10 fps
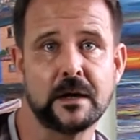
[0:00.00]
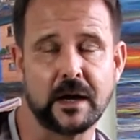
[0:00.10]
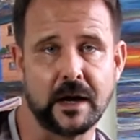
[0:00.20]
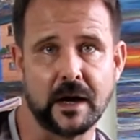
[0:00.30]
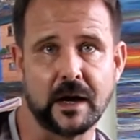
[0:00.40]

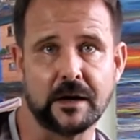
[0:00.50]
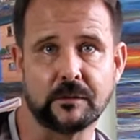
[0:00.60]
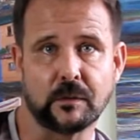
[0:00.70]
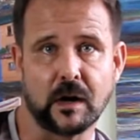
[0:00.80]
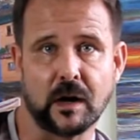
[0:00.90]

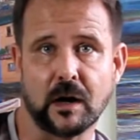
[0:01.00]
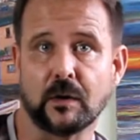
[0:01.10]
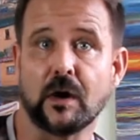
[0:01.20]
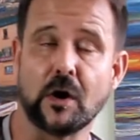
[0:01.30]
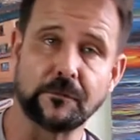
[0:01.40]
And
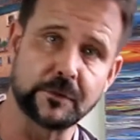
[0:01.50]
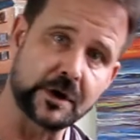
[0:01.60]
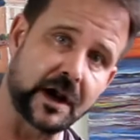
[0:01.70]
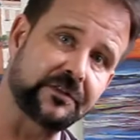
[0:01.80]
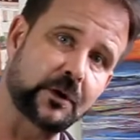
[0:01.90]
hopefully you guys